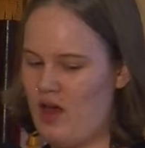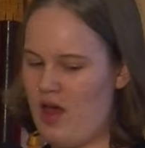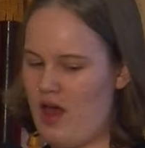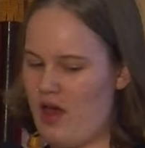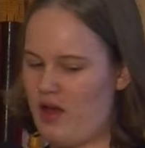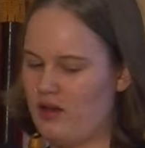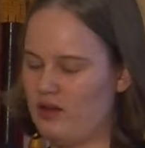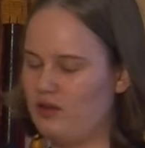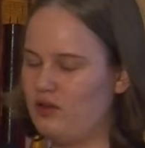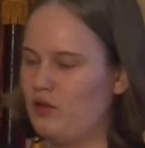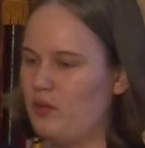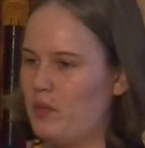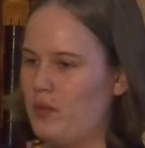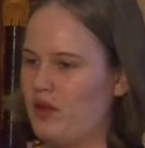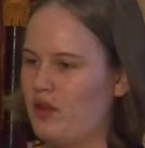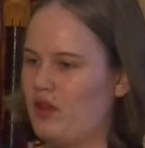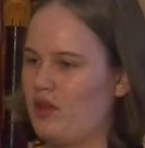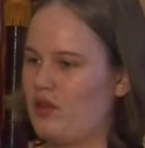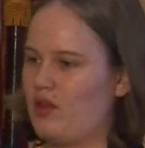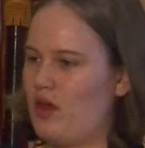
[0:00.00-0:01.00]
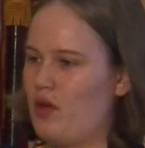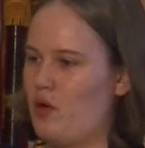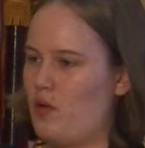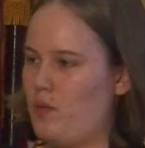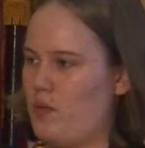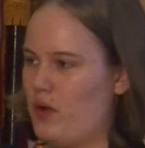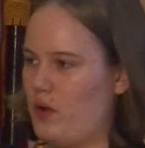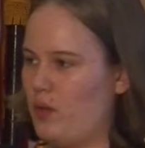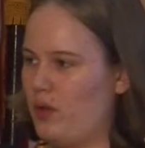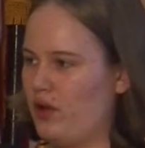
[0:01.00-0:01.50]
and assuming that they
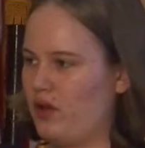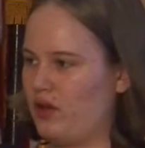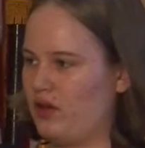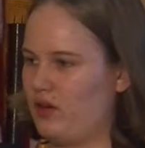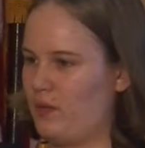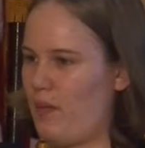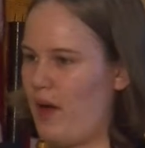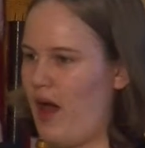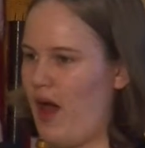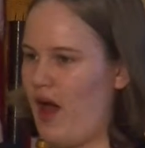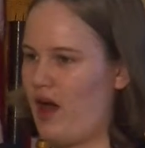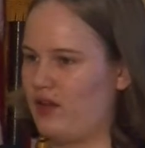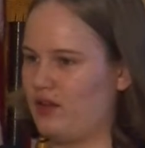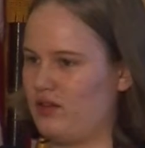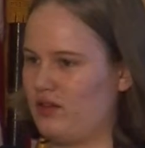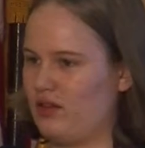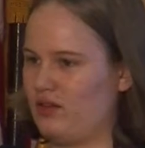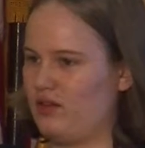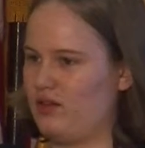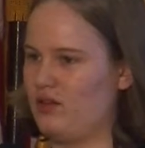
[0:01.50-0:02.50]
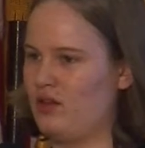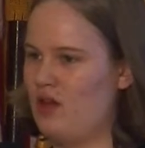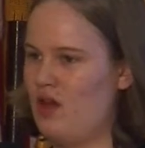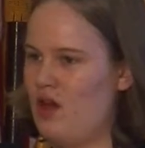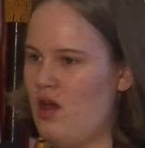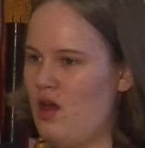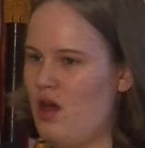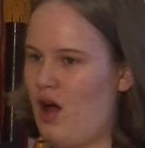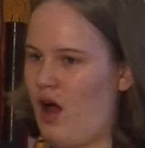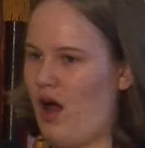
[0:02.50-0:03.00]
would be willing to pass as
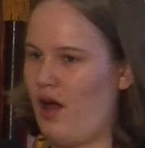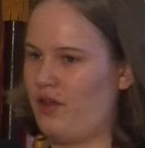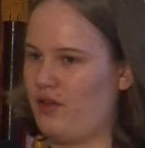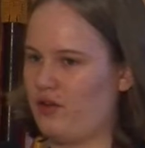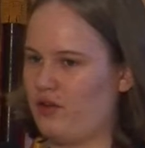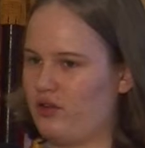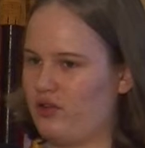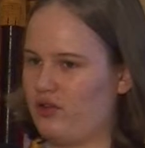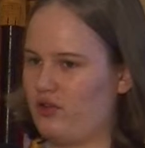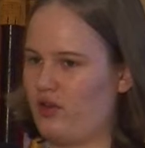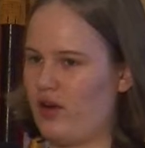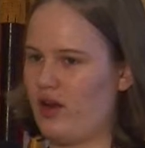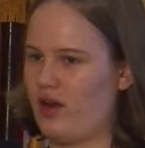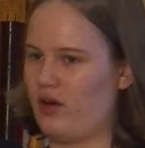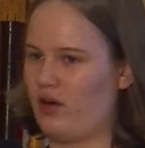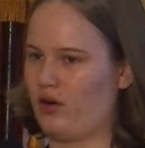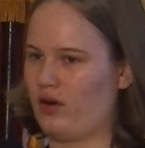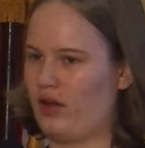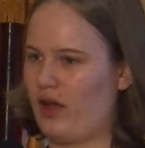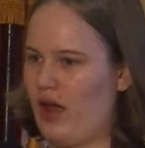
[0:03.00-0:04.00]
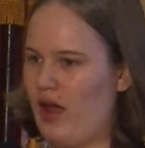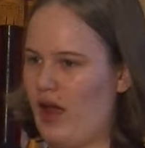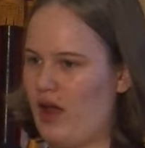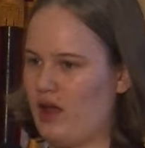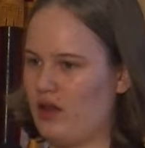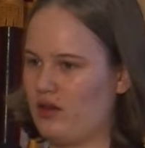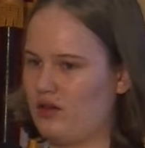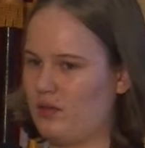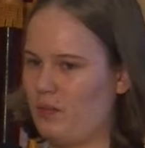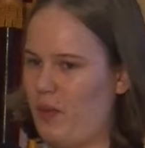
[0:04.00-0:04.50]
either straight or
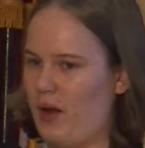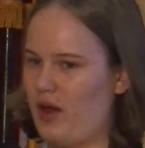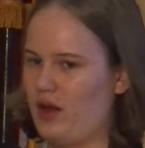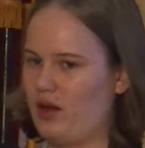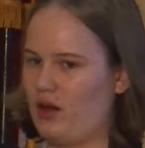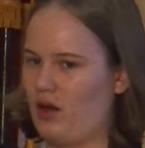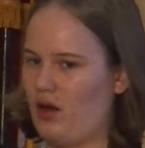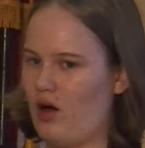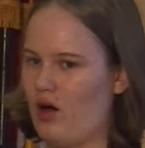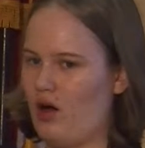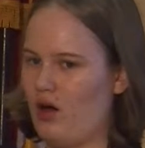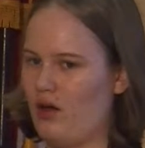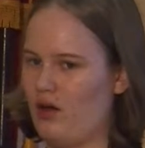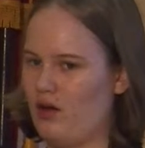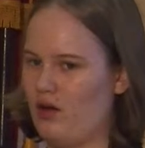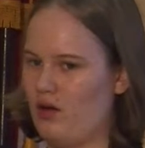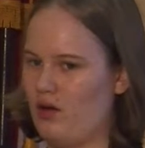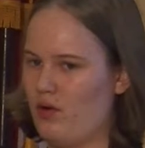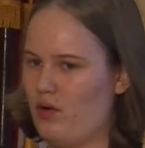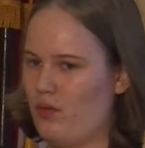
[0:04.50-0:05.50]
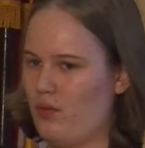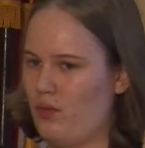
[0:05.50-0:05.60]
gay, depending on